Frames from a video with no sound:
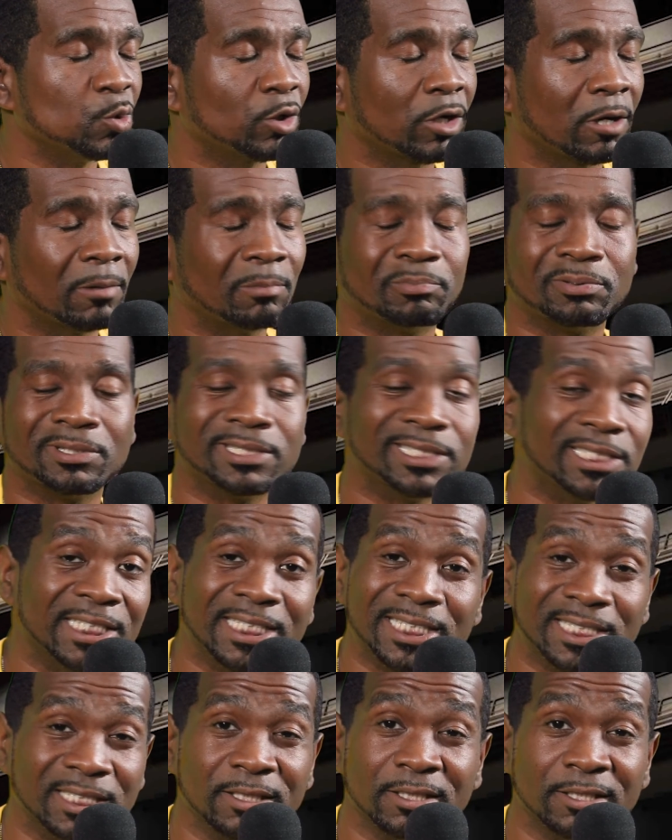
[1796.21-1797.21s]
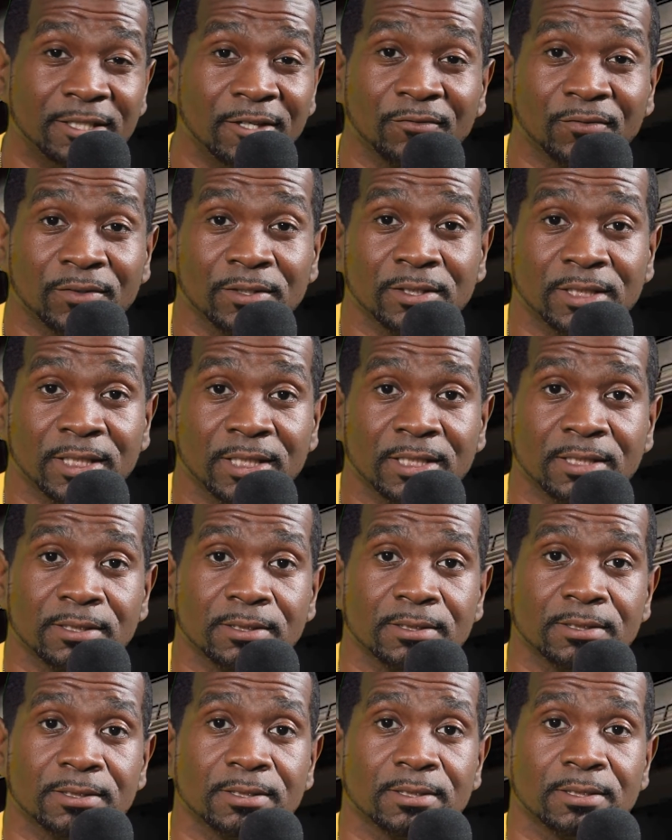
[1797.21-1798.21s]
completely different
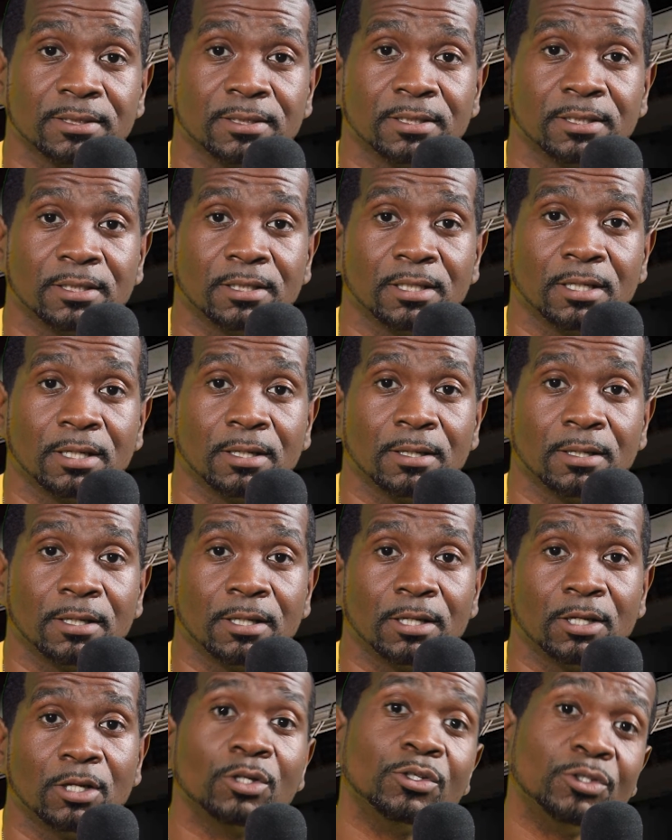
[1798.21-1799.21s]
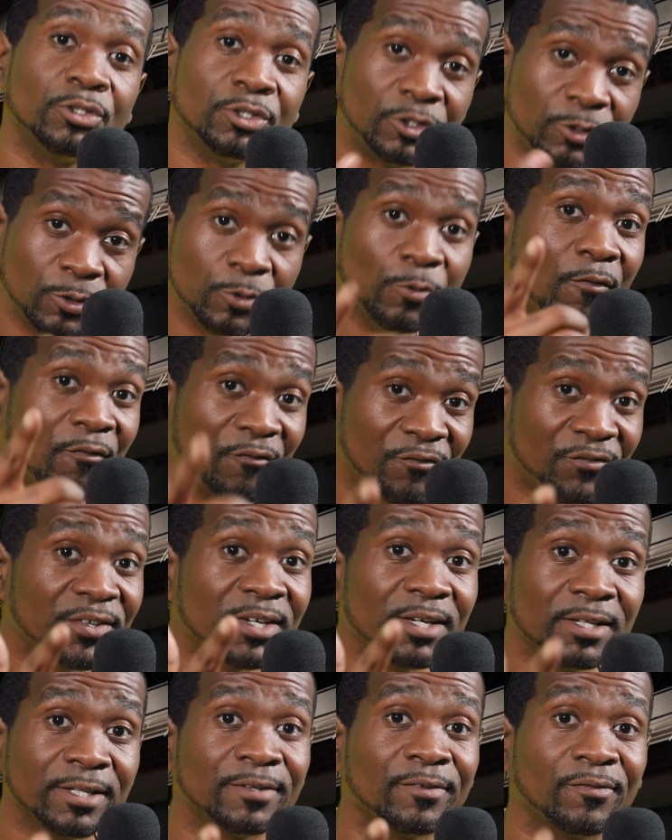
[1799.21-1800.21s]
things. You
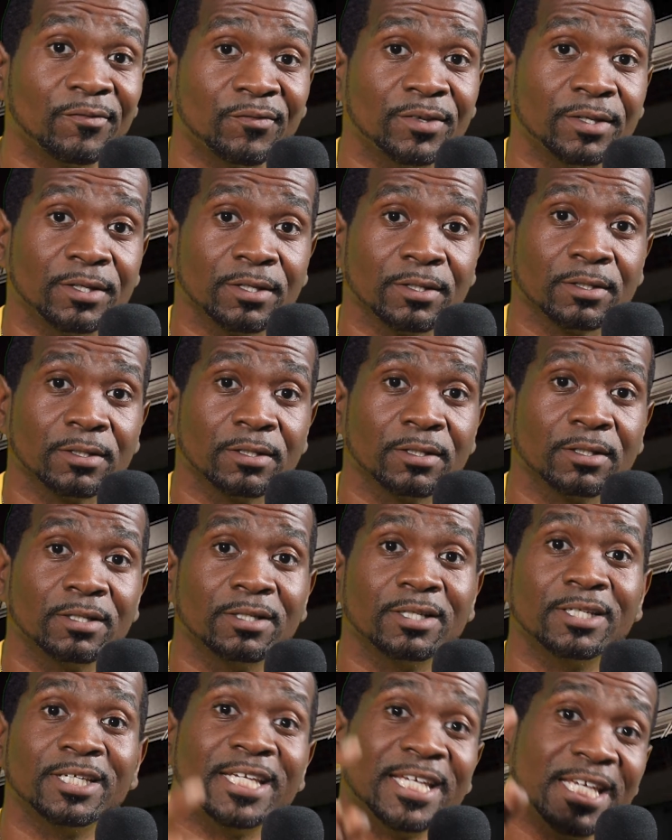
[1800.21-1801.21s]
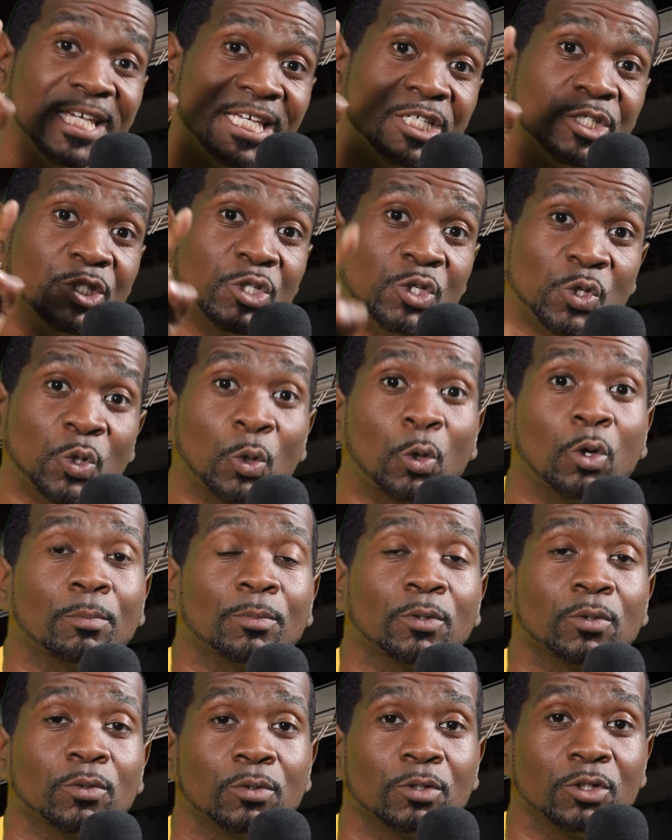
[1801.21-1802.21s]
feeling fear is normal.